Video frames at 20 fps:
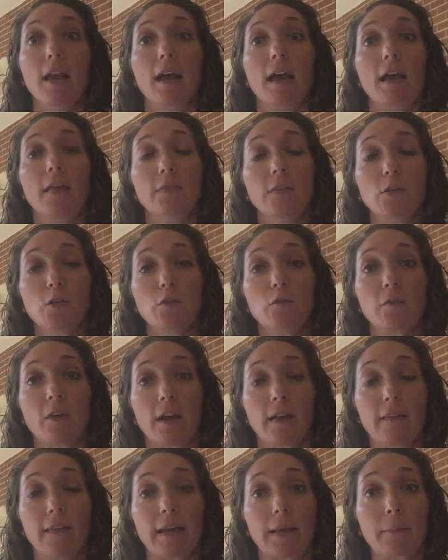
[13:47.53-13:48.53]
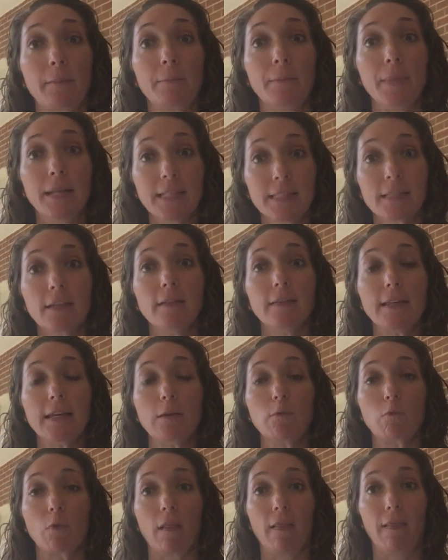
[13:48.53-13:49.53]
and then you've got to like mentally
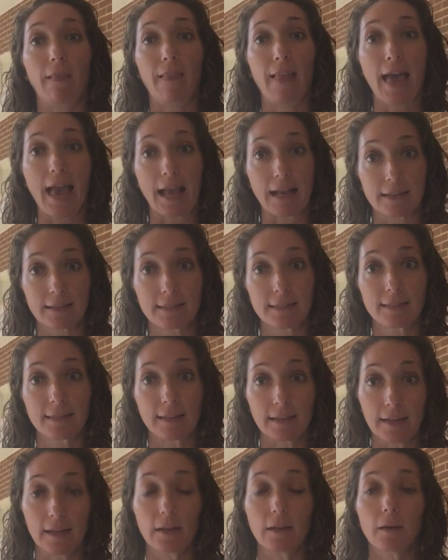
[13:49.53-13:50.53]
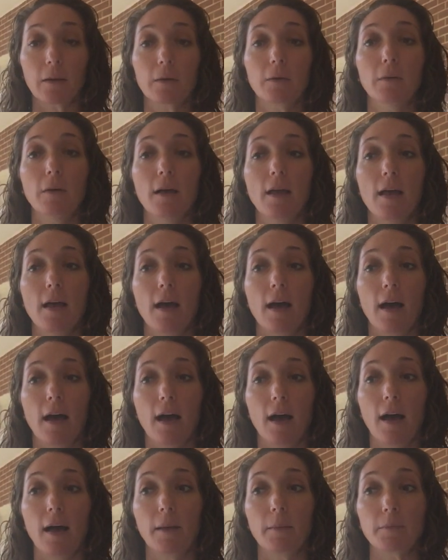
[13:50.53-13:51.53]
relax, you know.
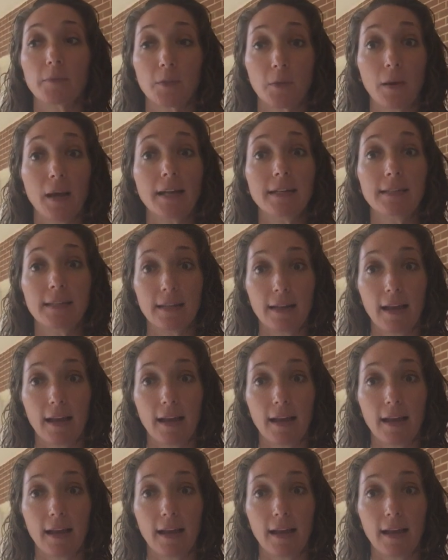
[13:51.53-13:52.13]
So I did.